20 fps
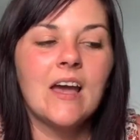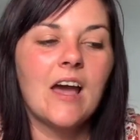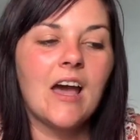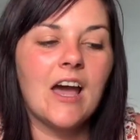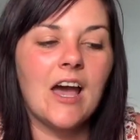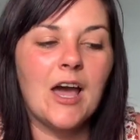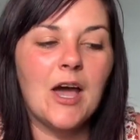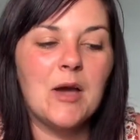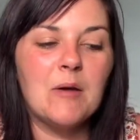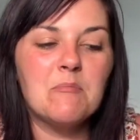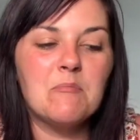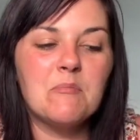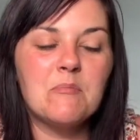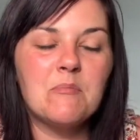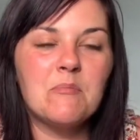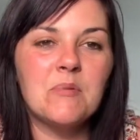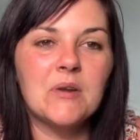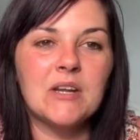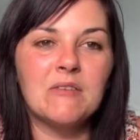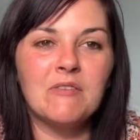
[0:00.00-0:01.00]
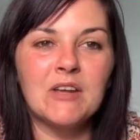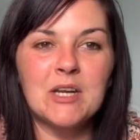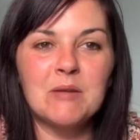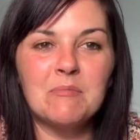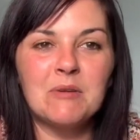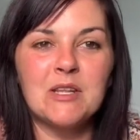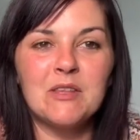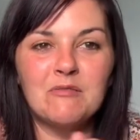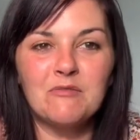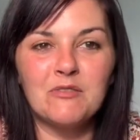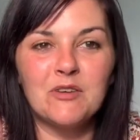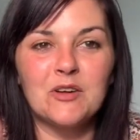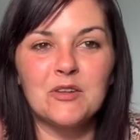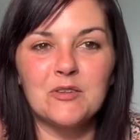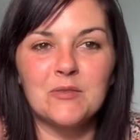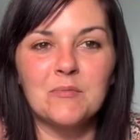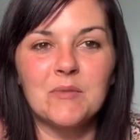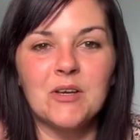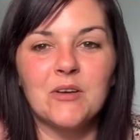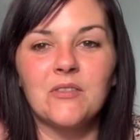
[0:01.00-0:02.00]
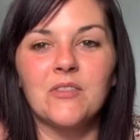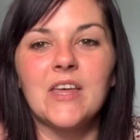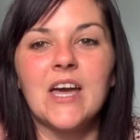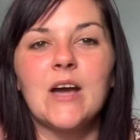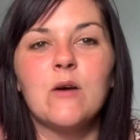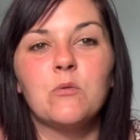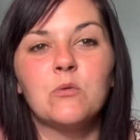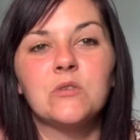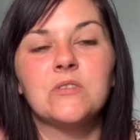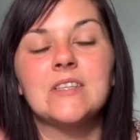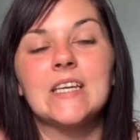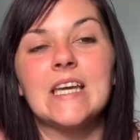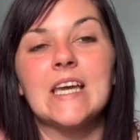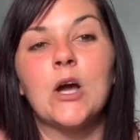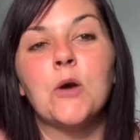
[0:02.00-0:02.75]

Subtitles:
But if anybody that follows me on there will see,